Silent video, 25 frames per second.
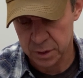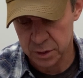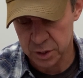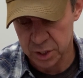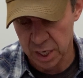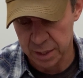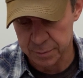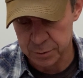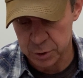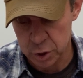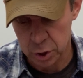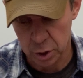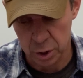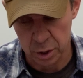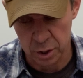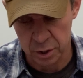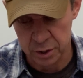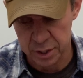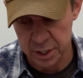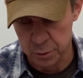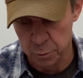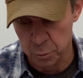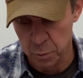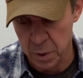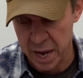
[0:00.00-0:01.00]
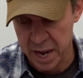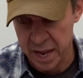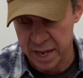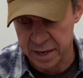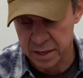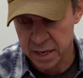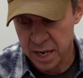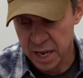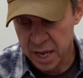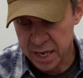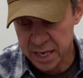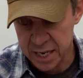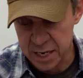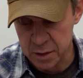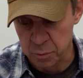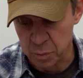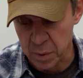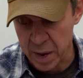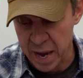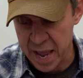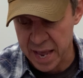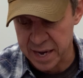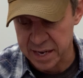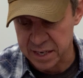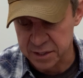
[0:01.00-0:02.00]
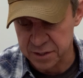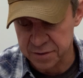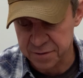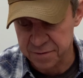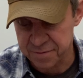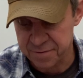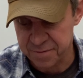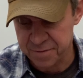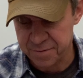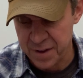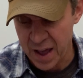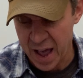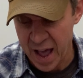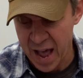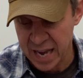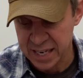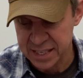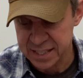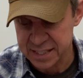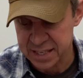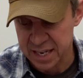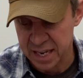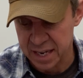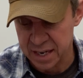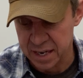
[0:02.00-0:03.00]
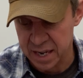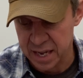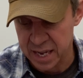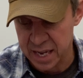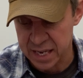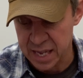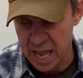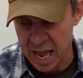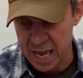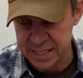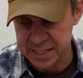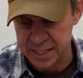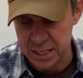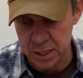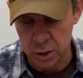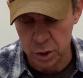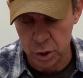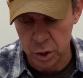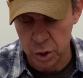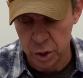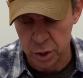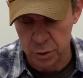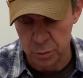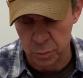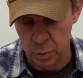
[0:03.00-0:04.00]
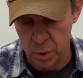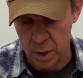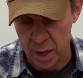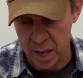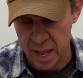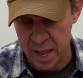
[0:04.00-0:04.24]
James turned and ran. He ran as fast and as he could